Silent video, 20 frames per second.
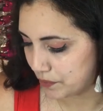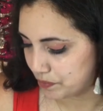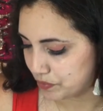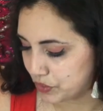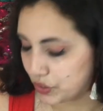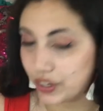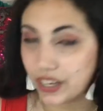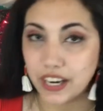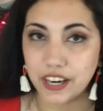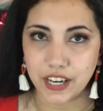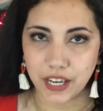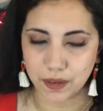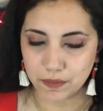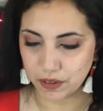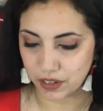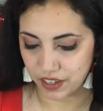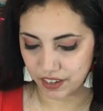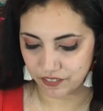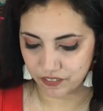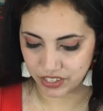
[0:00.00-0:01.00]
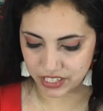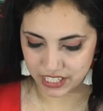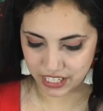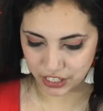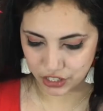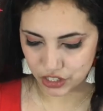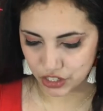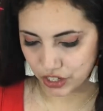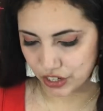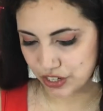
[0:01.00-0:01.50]
you get an email
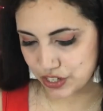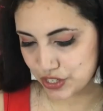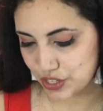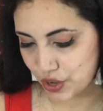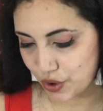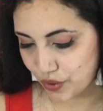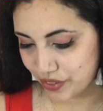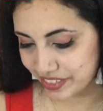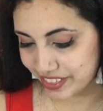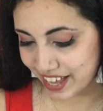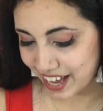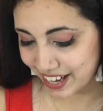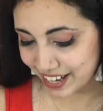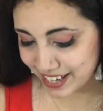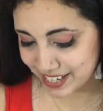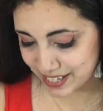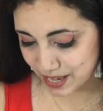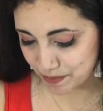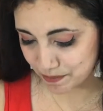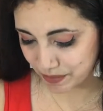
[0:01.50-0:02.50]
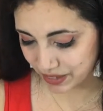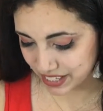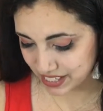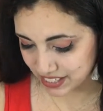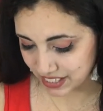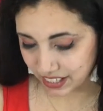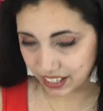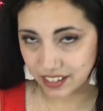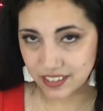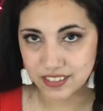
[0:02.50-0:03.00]
invitation. So that is
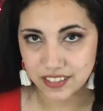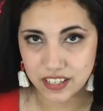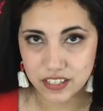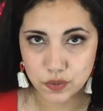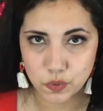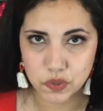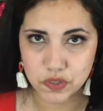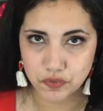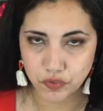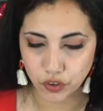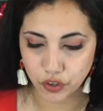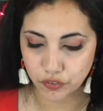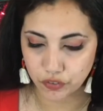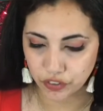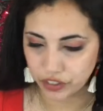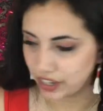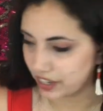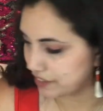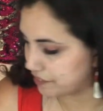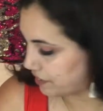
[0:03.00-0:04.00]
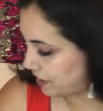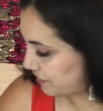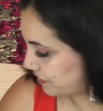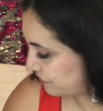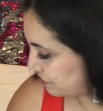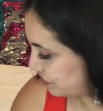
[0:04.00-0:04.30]
amazing. And this was $44.95. I